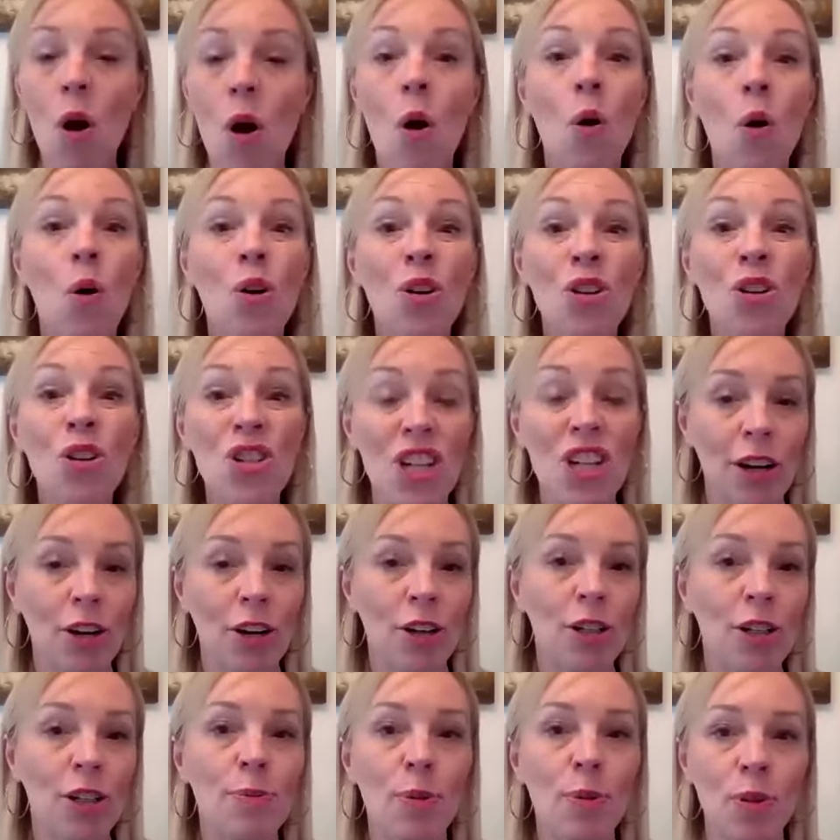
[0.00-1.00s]
or
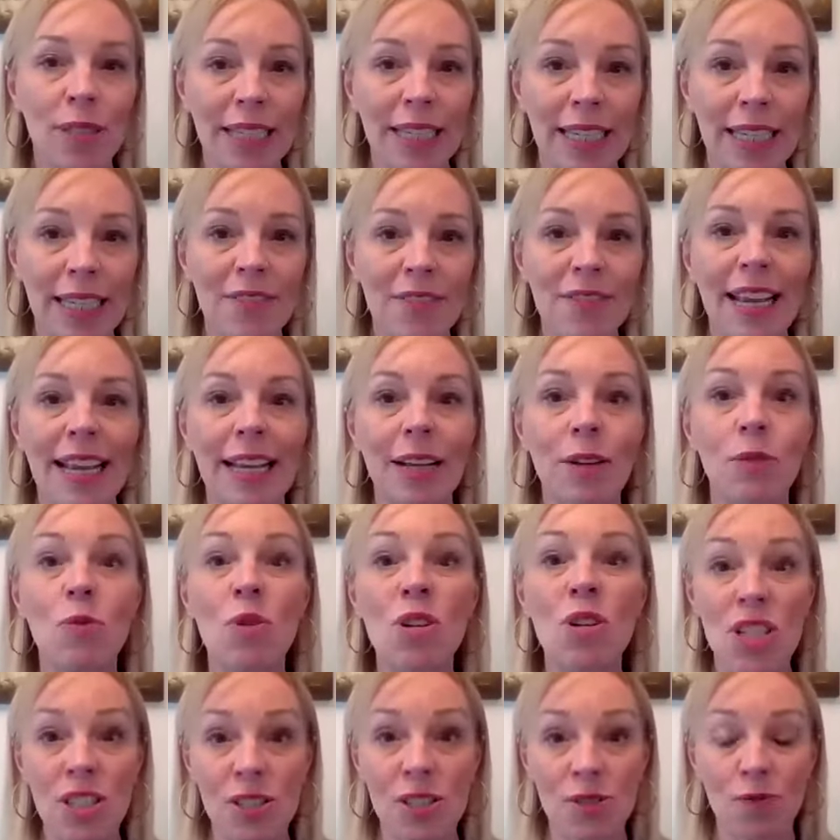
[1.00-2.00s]
charitable giving,
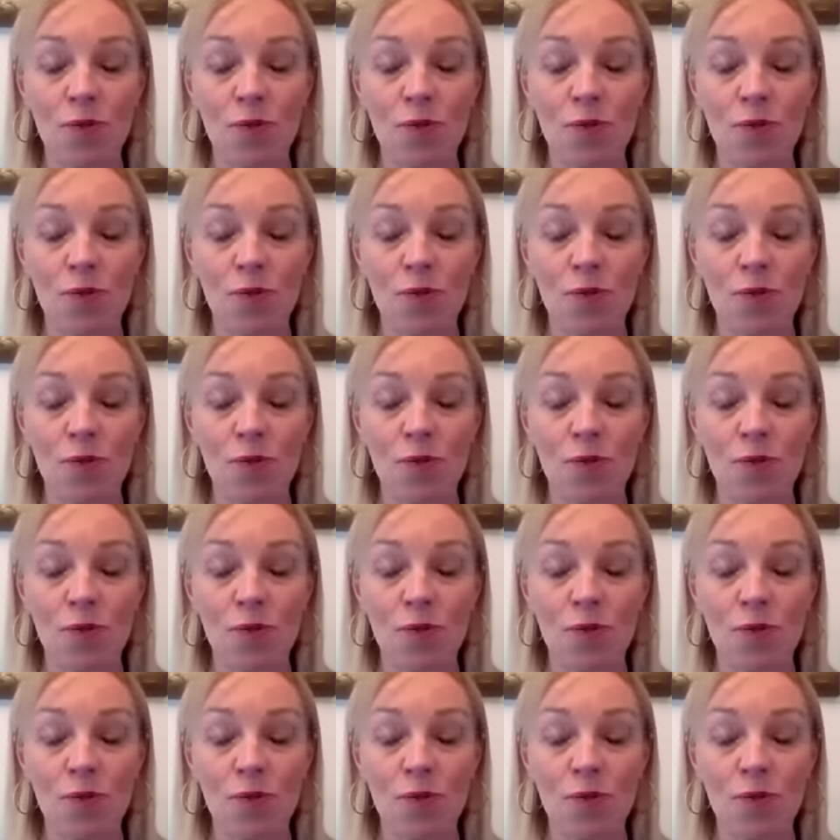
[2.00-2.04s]
which